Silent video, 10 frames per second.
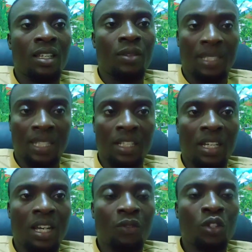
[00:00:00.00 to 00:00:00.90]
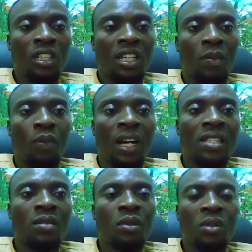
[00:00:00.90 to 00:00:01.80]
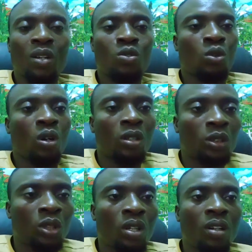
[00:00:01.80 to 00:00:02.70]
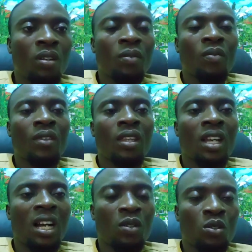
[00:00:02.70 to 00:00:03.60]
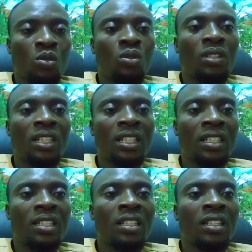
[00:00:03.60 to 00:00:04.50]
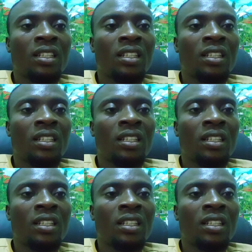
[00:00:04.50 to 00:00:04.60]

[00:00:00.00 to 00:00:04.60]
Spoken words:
research that you have done in the past. Maybe how to culture, how to read,